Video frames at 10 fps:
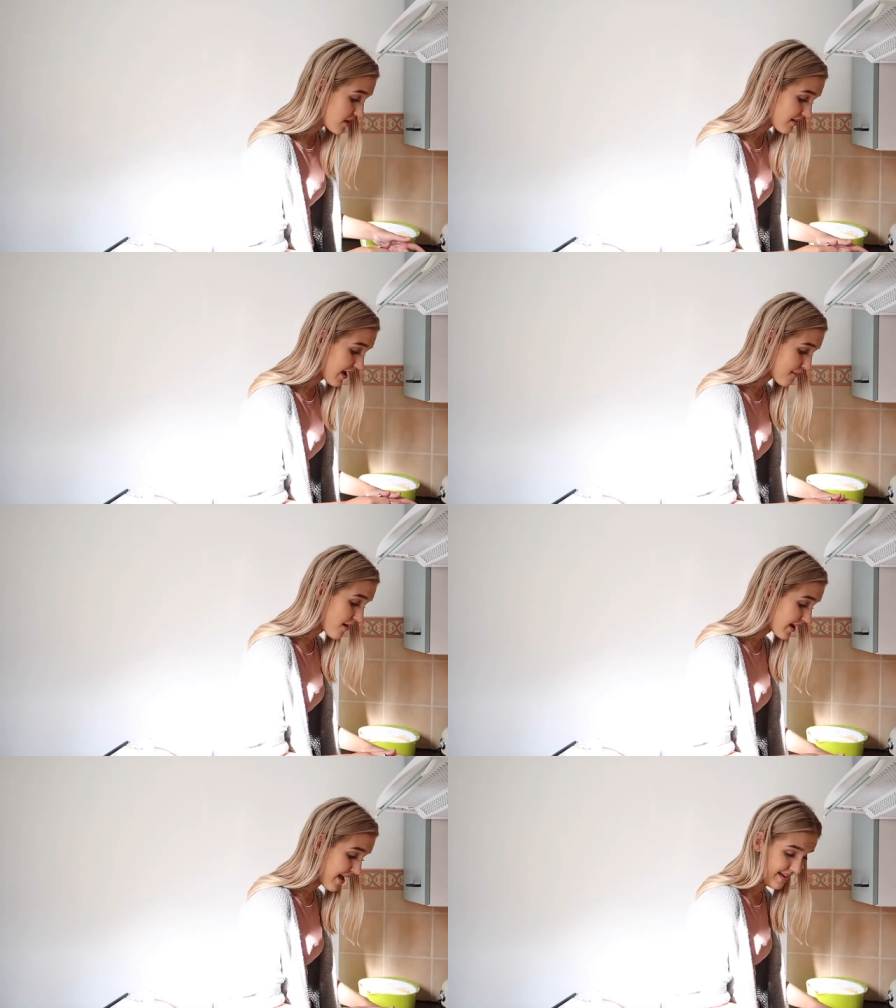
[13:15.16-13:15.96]
you get
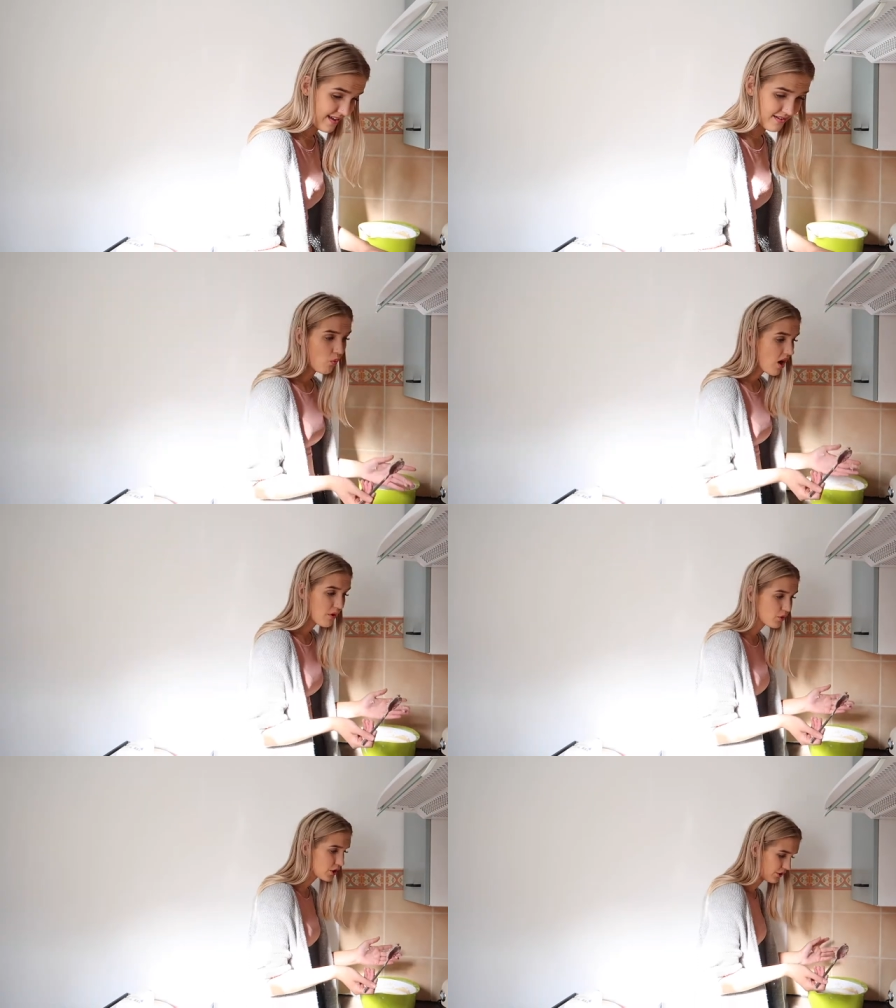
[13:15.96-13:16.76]
money.
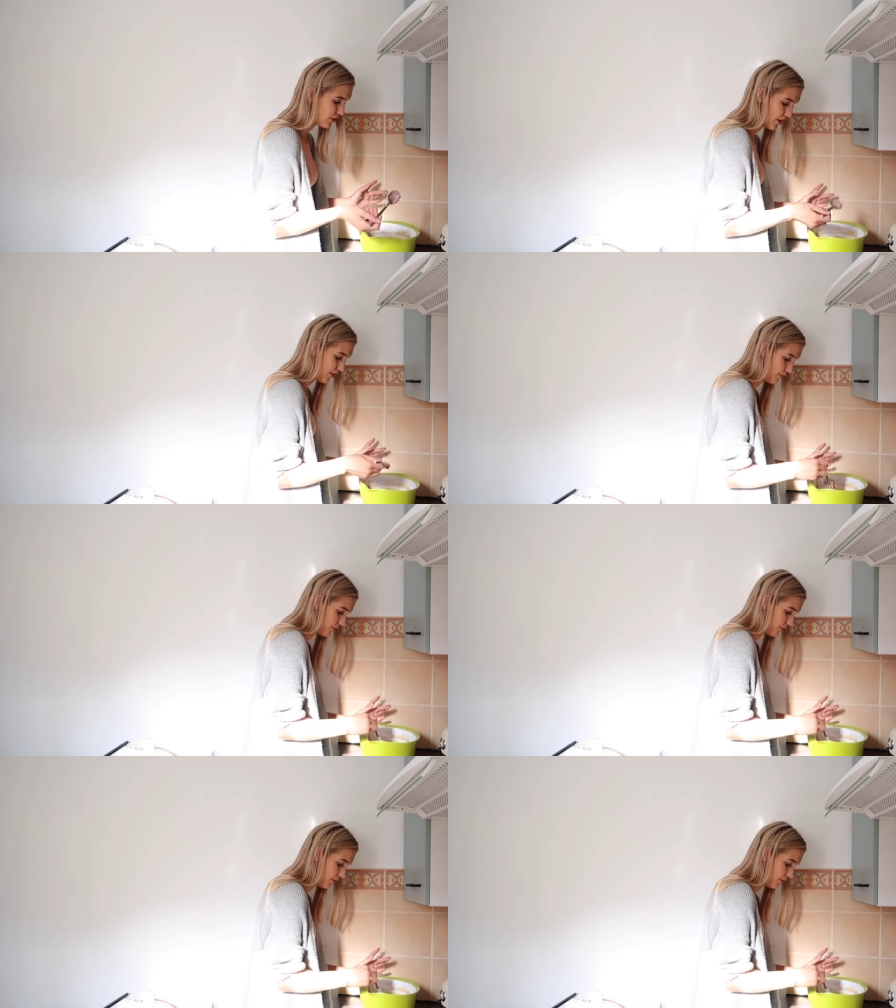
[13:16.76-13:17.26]
Why wouldn't you?